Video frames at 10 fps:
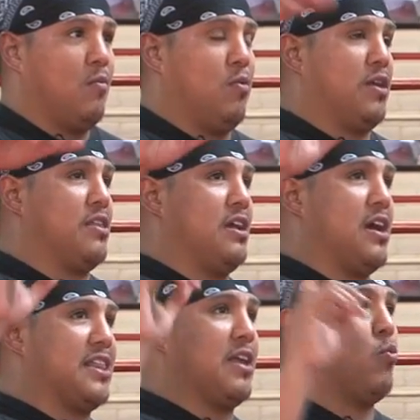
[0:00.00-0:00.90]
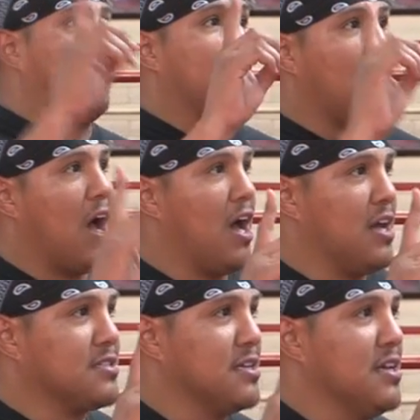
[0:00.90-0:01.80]
with, I think, one
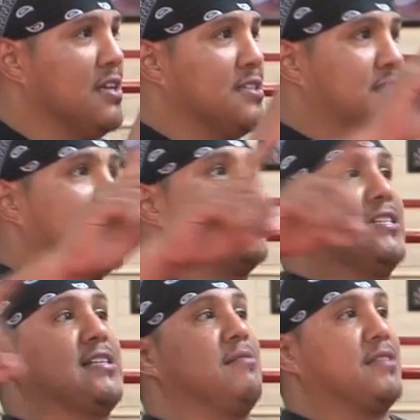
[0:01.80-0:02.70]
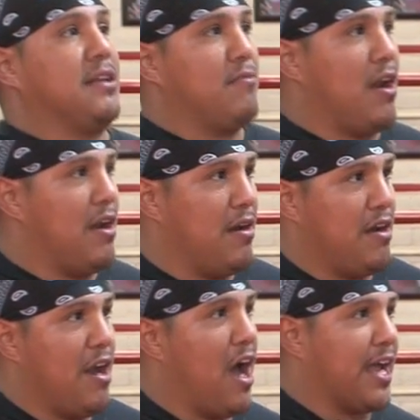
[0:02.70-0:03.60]
loss, 60-something
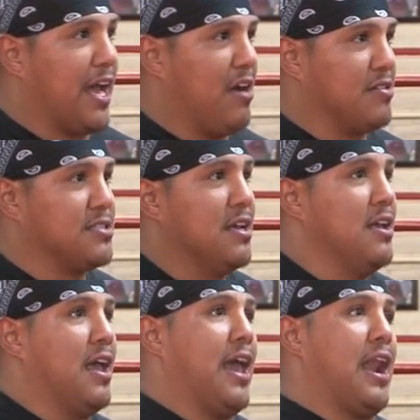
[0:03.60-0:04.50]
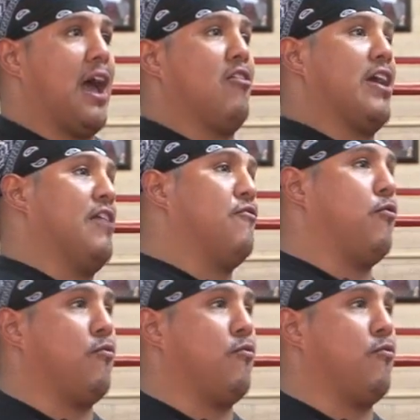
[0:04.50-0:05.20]
knockouts, and I only had